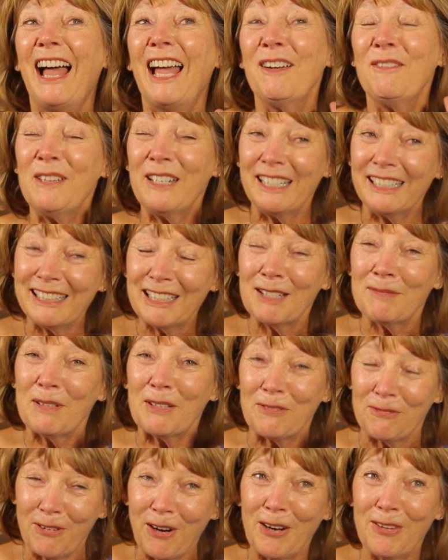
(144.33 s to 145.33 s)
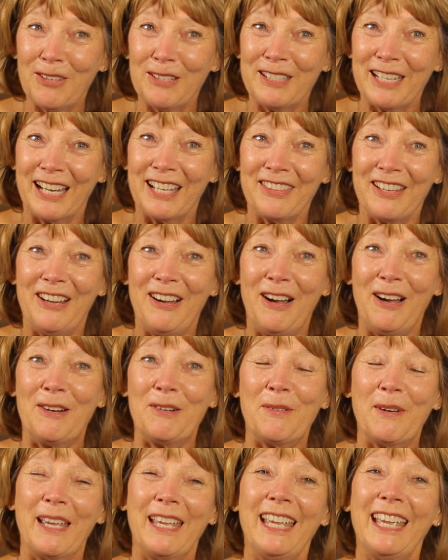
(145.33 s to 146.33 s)
I went a little bit farther down the
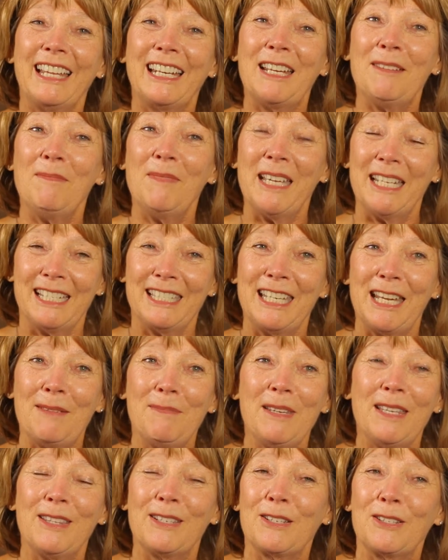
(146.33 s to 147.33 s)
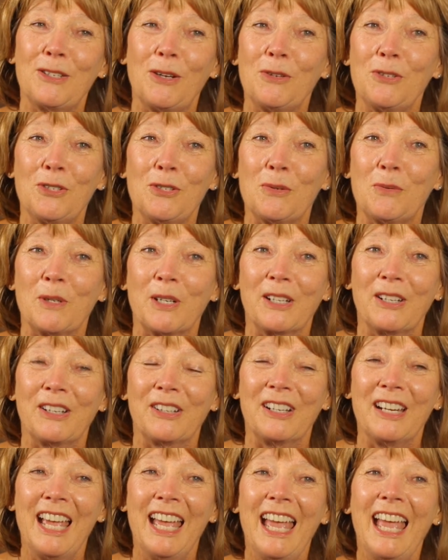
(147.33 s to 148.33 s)
hallway and I met Debbie, the social
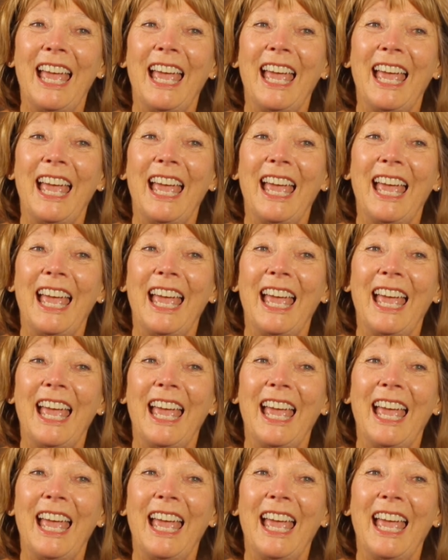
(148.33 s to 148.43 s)
worker.